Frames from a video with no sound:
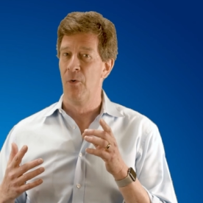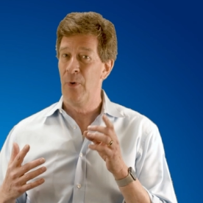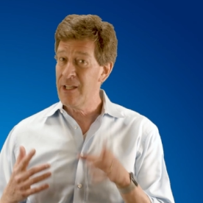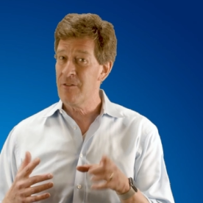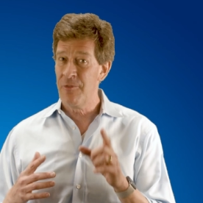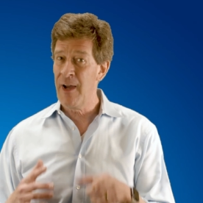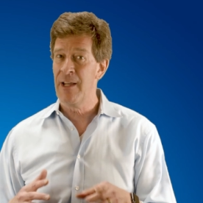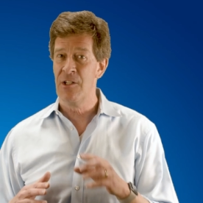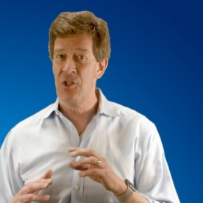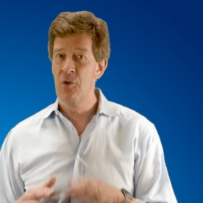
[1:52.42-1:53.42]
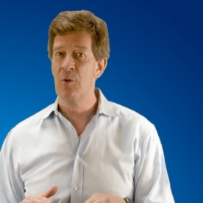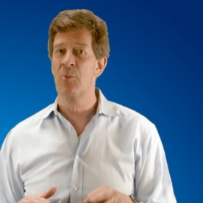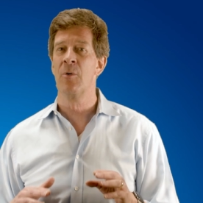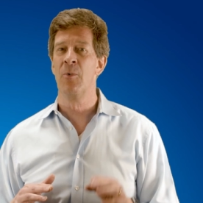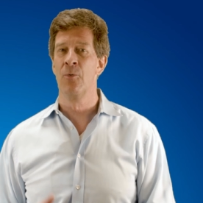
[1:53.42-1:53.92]
we can find
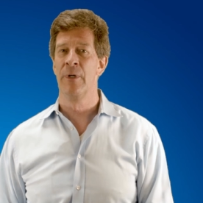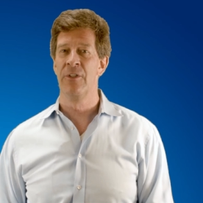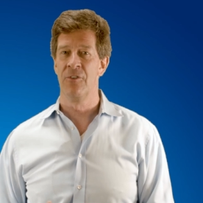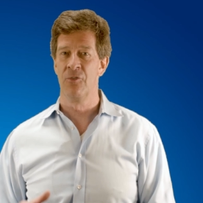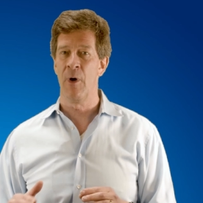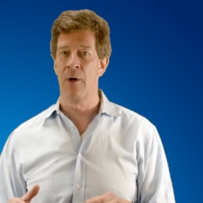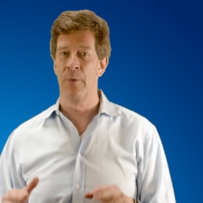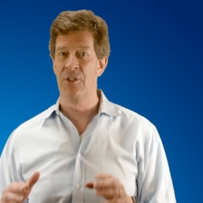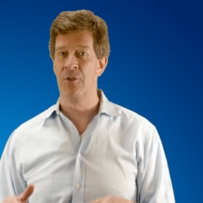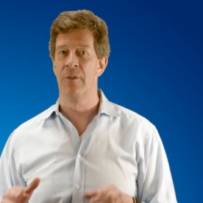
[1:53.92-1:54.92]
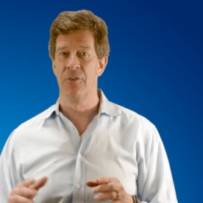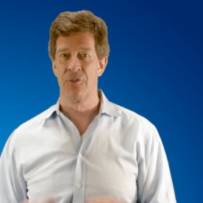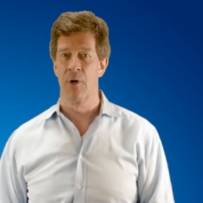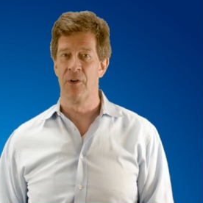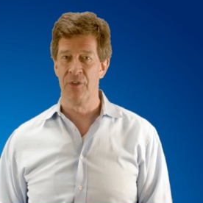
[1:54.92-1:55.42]
innumerable reasons why we do this
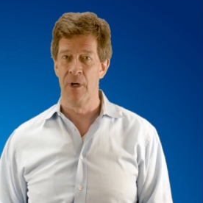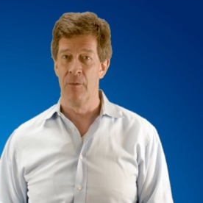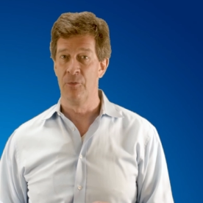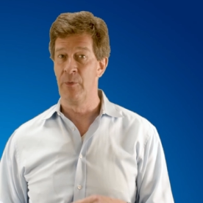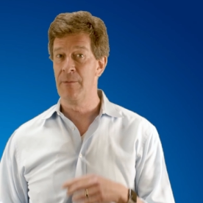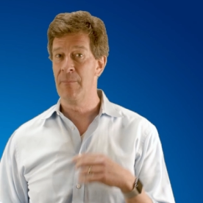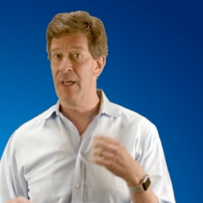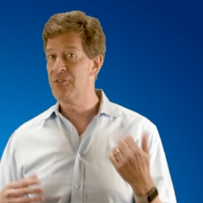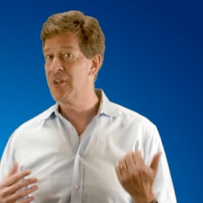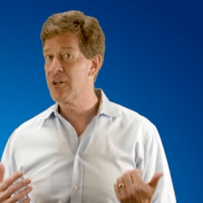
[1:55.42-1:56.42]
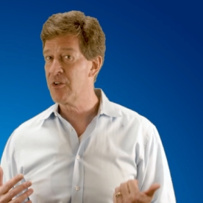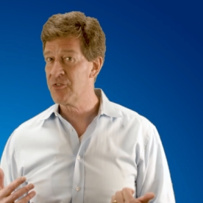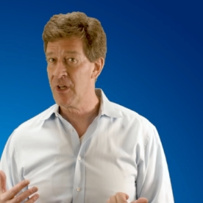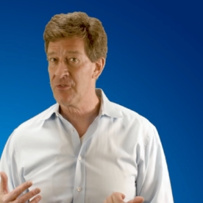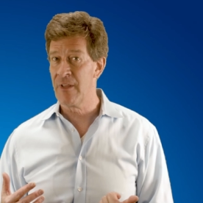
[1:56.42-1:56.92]
to ourselves. We may send
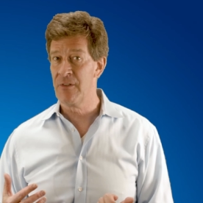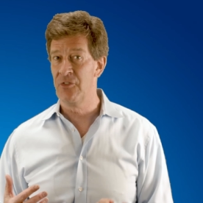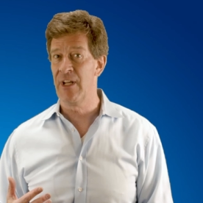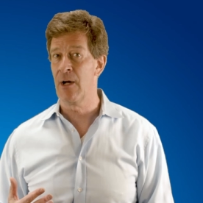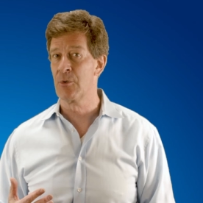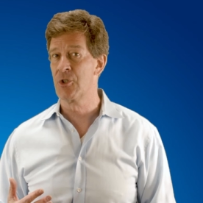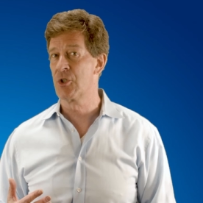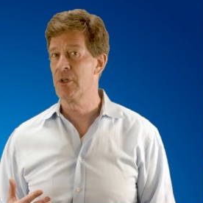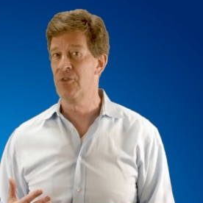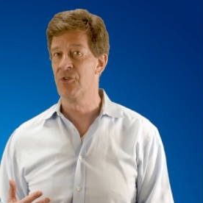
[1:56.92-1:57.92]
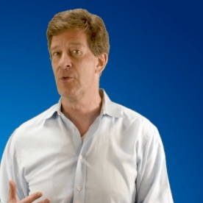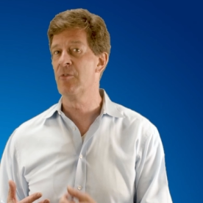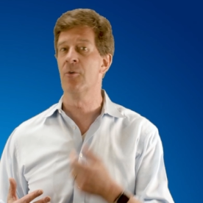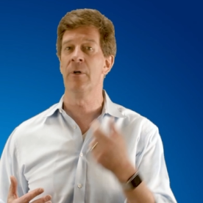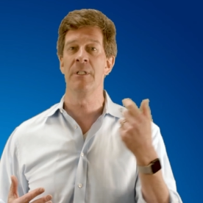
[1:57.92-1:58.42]
ourselves on these downward journeys to
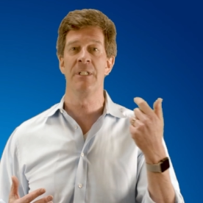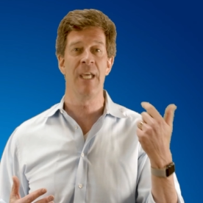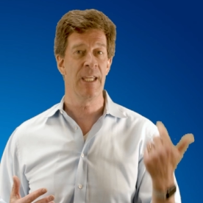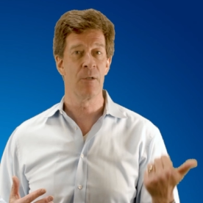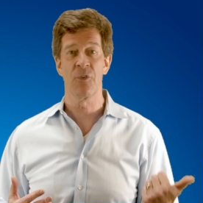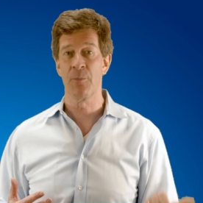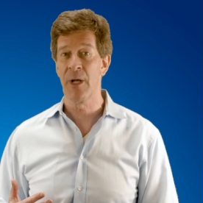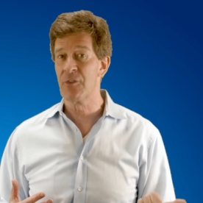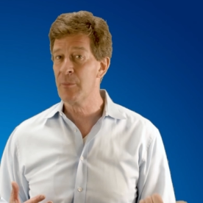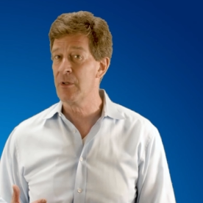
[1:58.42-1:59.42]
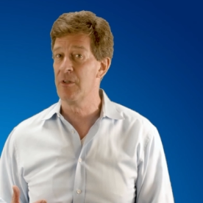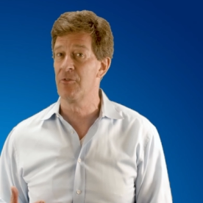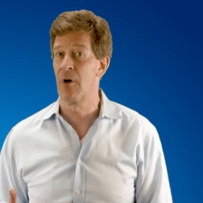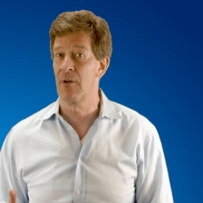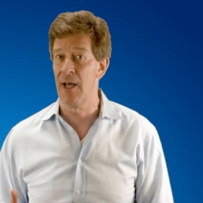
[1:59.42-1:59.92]
avoid taking responsibility
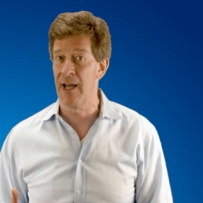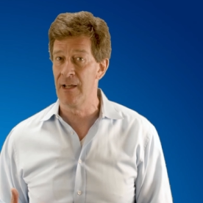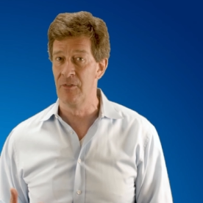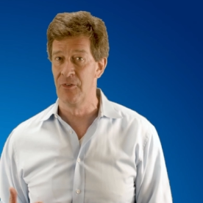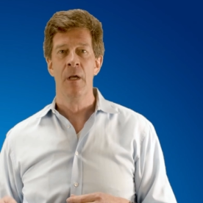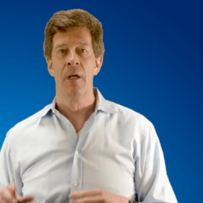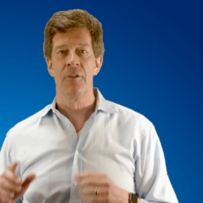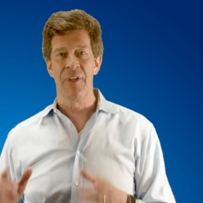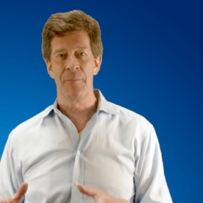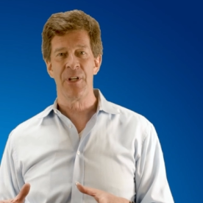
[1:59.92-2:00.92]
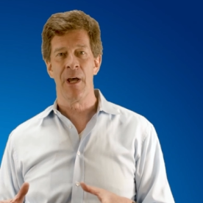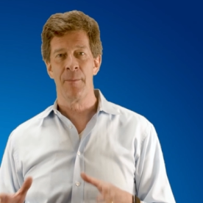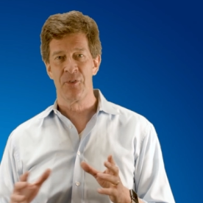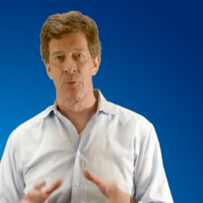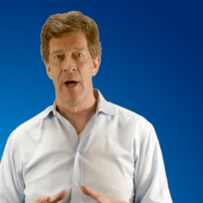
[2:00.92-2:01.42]
for our lives.
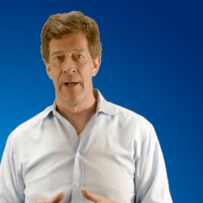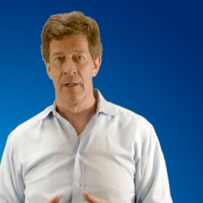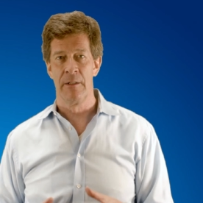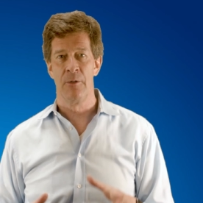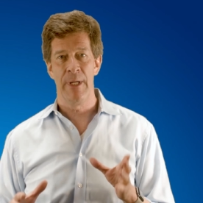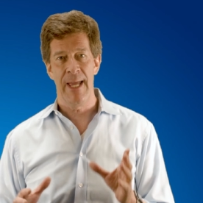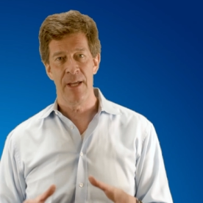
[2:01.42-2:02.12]
Sometimes, ironically, we